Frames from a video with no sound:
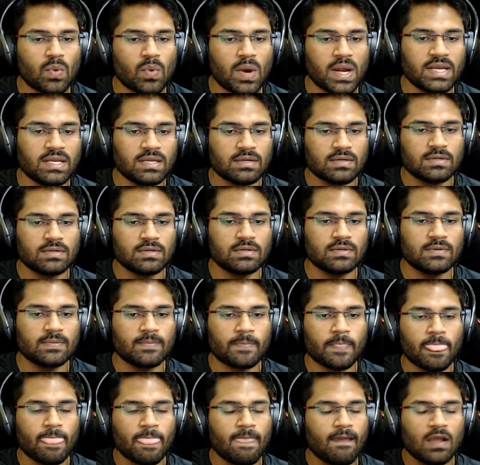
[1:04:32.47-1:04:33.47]

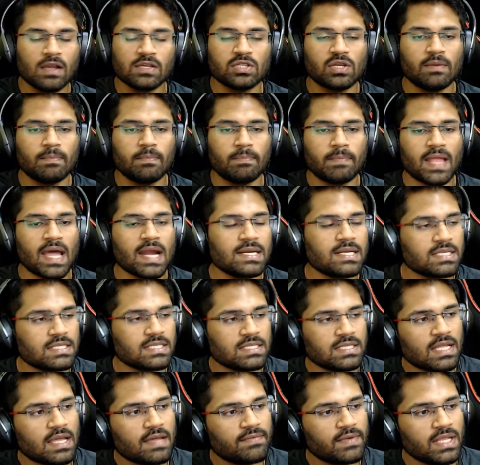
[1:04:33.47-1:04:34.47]
Black
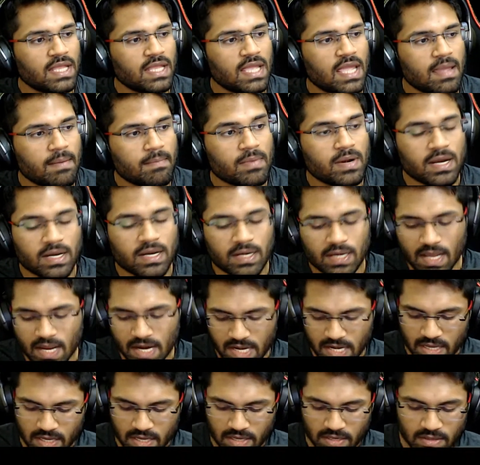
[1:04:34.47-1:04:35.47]
doesn't have any immediate
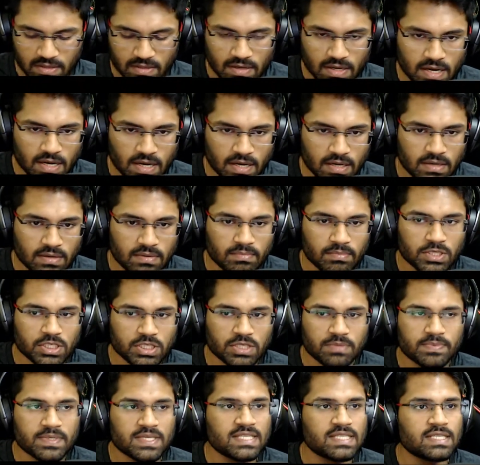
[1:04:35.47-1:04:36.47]
idea. And
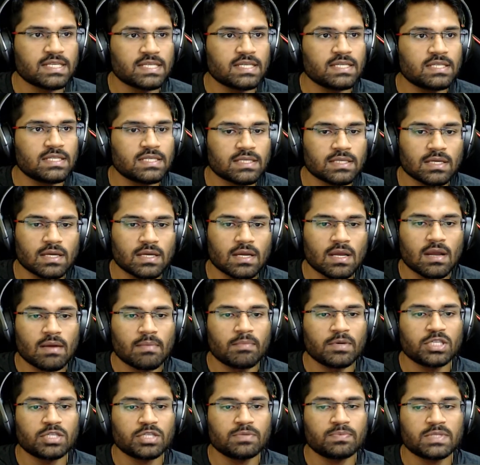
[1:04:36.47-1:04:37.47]
bishop e6,
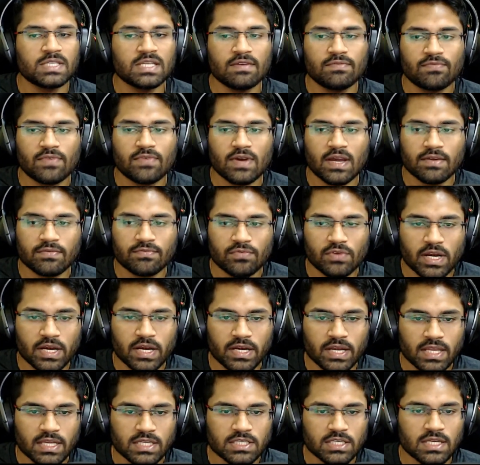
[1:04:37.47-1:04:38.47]
bishop c5,
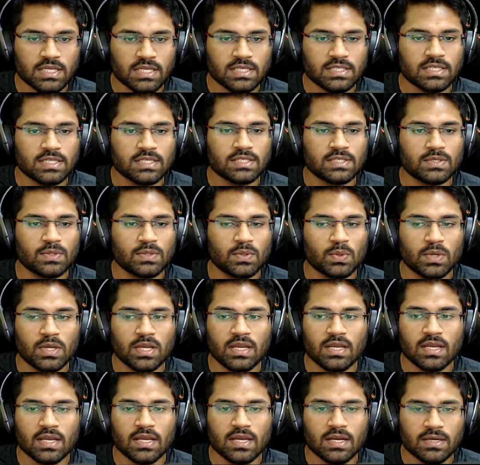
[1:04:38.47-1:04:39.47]
right, exchanges, rook
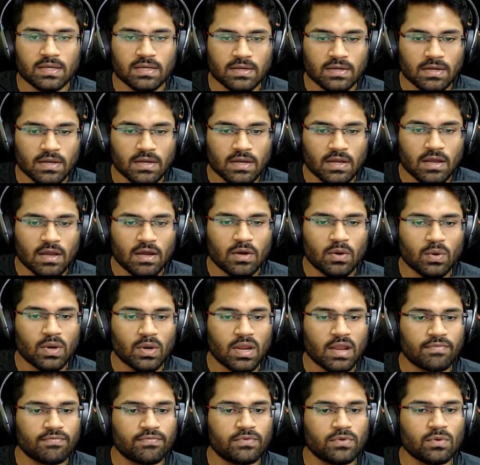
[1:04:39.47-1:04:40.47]
e8,
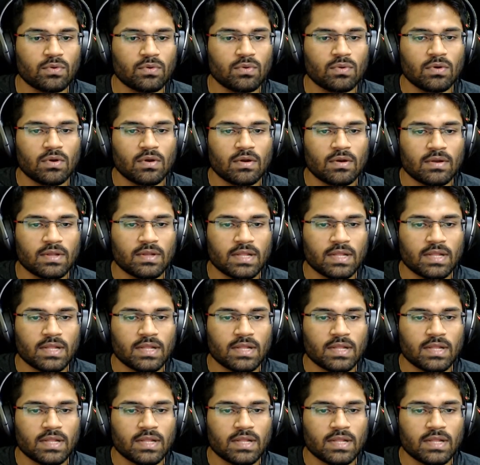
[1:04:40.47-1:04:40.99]
rook f2.